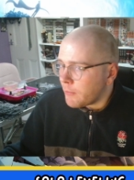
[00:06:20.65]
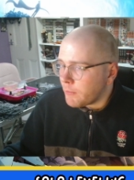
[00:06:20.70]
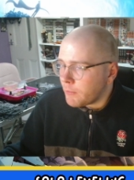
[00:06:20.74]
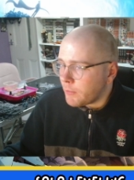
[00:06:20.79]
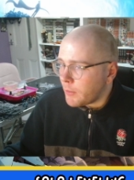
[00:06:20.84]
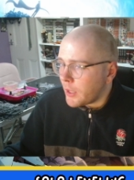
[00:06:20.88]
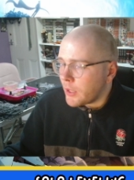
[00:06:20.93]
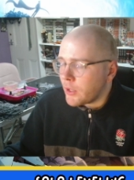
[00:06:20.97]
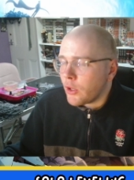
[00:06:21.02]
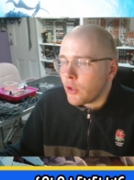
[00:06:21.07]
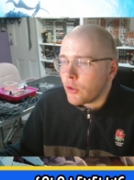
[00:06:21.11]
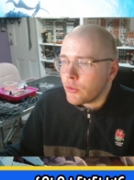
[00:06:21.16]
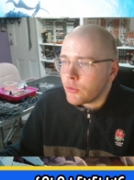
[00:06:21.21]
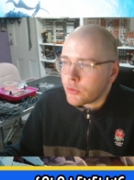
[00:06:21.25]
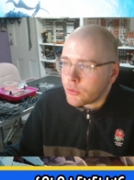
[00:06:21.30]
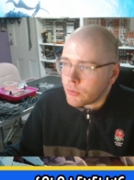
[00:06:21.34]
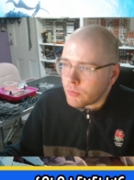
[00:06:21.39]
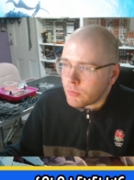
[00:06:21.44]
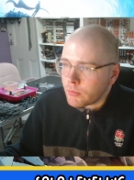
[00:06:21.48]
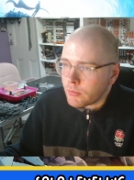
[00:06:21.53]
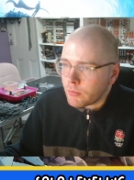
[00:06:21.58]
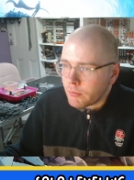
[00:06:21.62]
By no
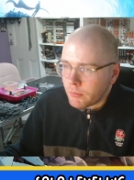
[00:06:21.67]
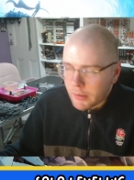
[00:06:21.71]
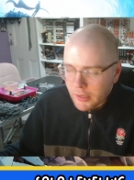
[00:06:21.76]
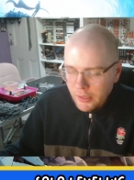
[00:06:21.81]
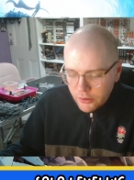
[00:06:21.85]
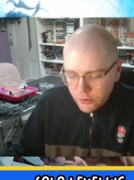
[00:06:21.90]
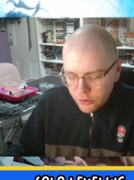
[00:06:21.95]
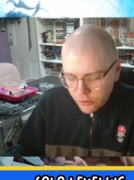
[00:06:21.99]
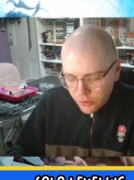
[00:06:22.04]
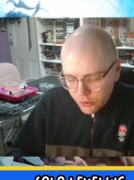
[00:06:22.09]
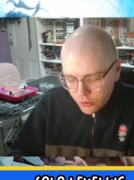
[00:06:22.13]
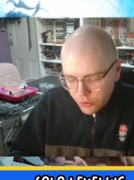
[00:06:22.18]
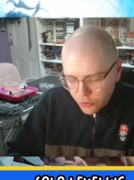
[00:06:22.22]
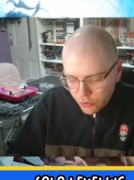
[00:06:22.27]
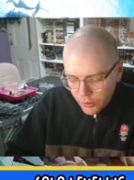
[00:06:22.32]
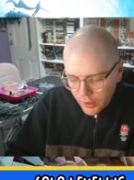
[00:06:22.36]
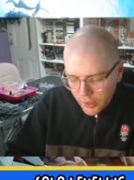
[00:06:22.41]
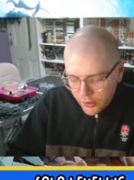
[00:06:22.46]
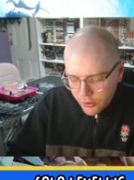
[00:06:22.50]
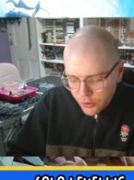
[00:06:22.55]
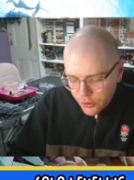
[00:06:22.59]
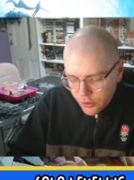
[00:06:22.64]
means of the
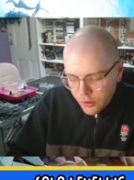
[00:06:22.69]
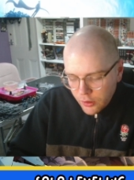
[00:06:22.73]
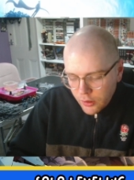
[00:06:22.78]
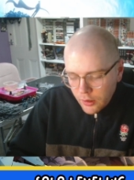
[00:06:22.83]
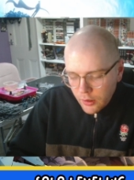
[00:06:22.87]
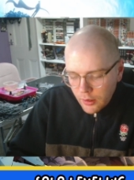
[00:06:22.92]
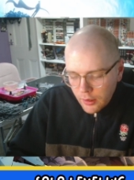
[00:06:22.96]
stretch,